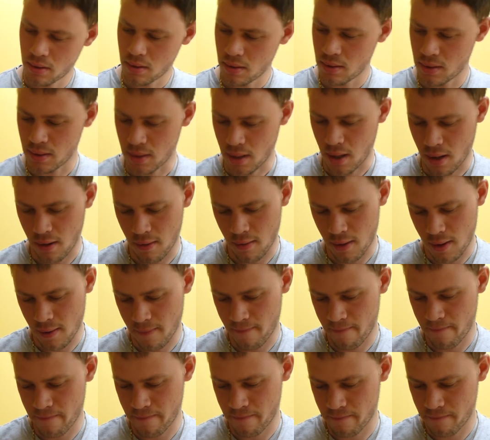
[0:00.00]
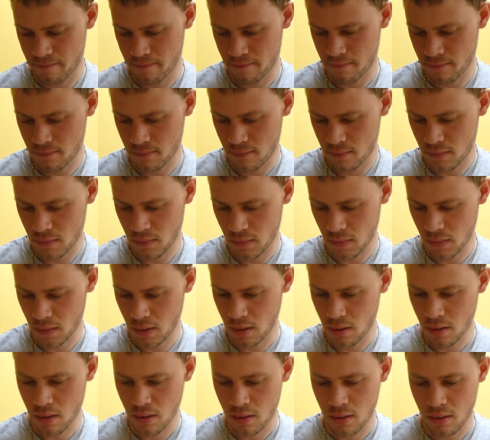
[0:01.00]
So
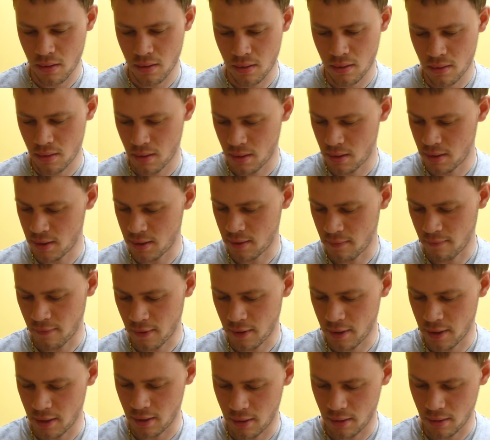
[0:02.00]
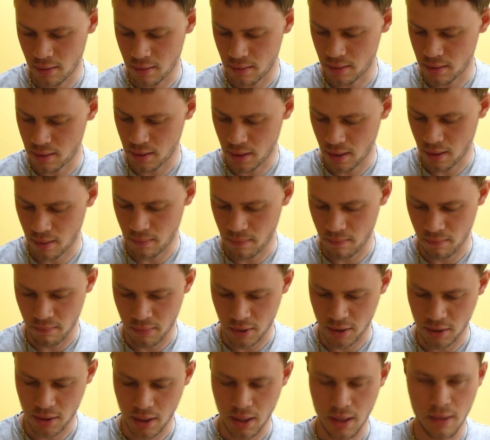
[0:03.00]
it's a very good
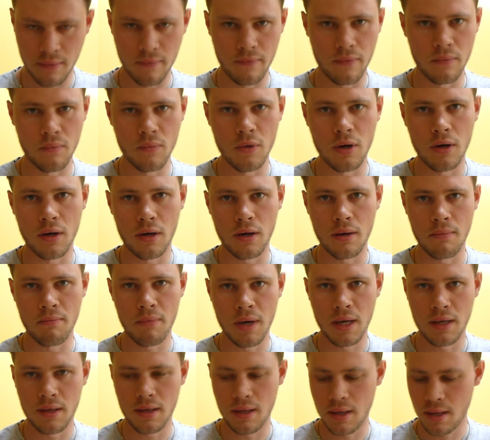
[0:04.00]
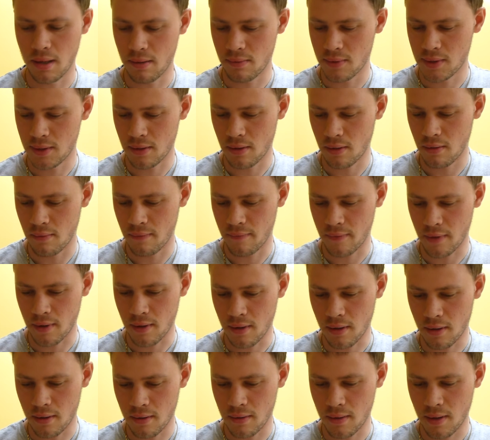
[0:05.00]
machine from what I can make out so
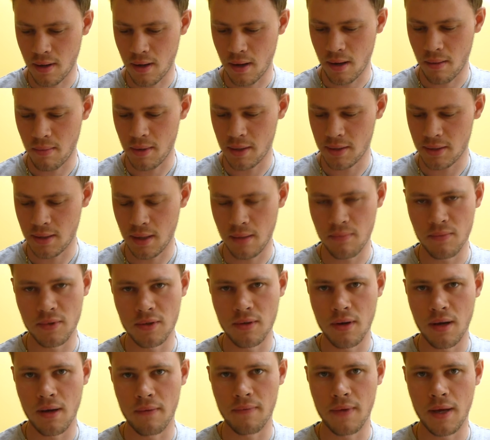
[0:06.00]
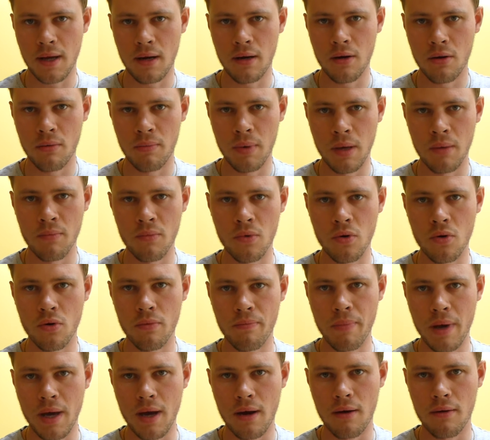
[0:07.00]
far. It seems to have that little bit more
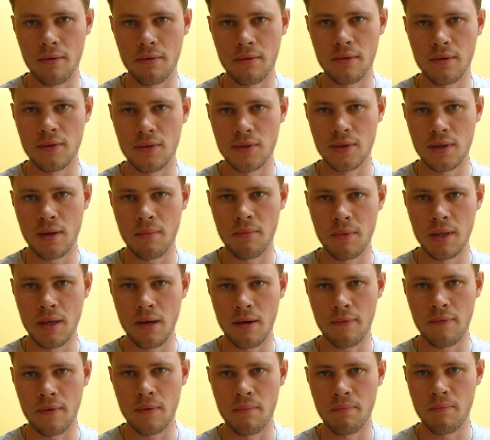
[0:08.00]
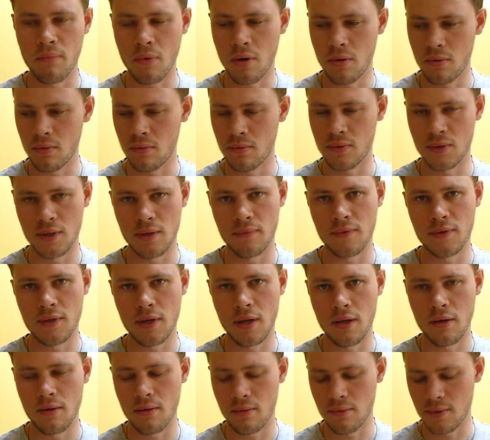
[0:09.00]
power than some of the other models I've
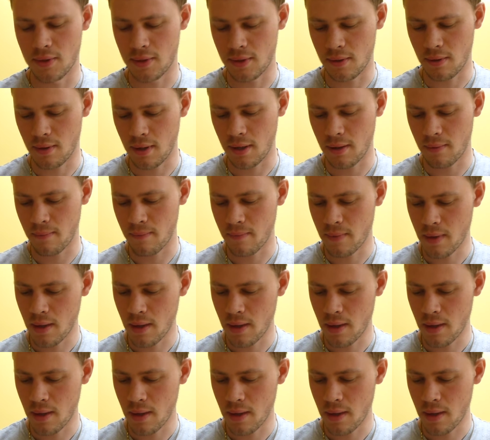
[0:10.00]
seen on site,